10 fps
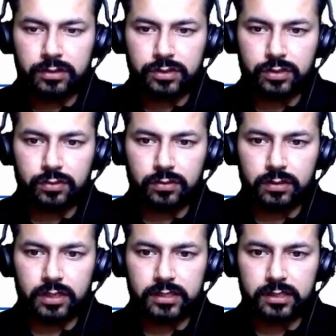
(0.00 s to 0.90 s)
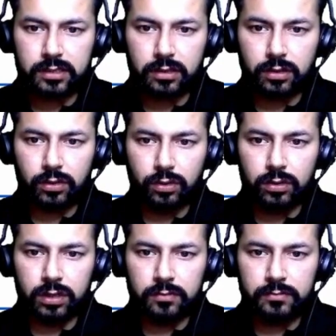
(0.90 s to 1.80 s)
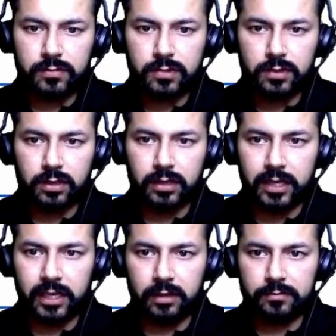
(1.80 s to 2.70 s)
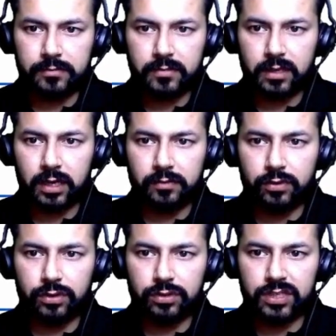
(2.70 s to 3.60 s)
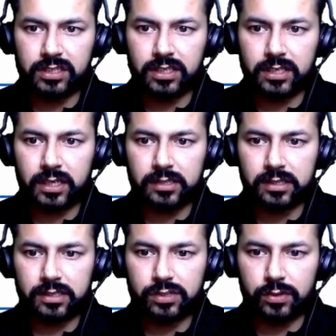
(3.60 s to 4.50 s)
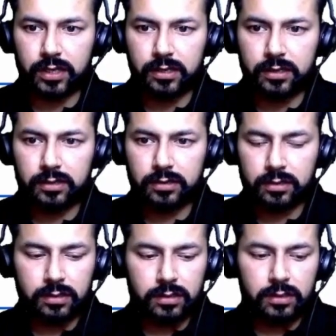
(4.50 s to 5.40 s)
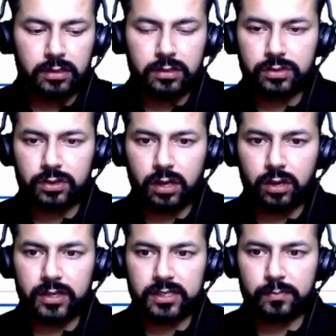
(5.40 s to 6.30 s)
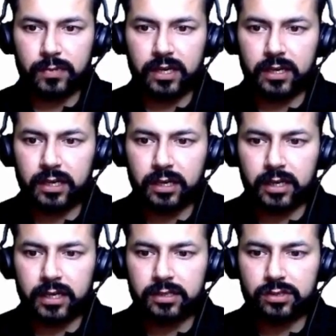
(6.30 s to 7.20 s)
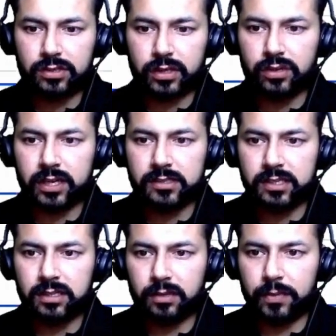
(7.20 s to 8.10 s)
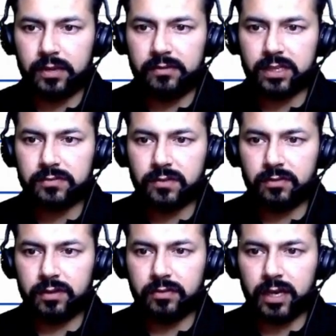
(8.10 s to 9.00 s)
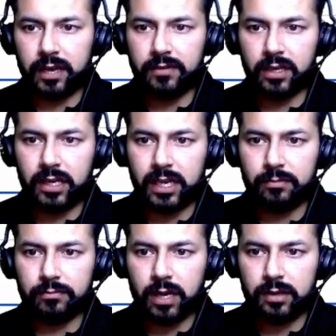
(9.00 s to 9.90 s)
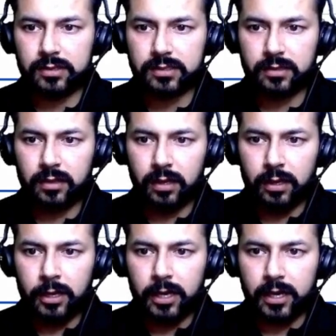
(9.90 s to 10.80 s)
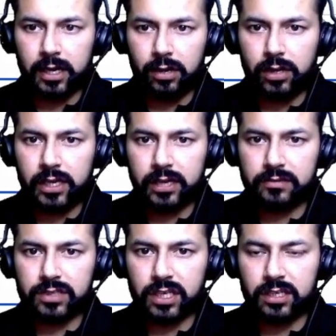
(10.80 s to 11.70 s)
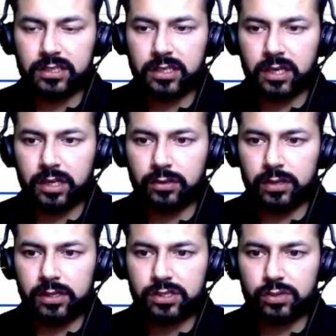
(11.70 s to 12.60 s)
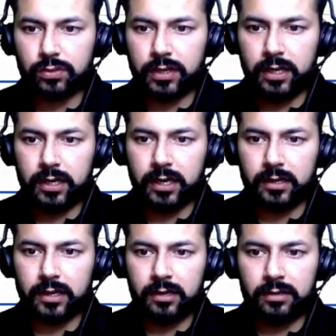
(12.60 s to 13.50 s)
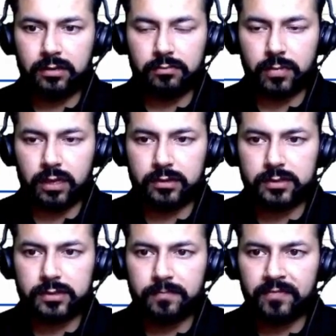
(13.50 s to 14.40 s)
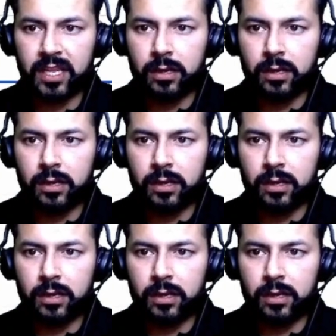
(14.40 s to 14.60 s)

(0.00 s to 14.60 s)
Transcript: So this column name, I want to change it as a student. So now let's print it again. So as you can see, the previous one we were having name, marks, and now I have changed into the student and then marks.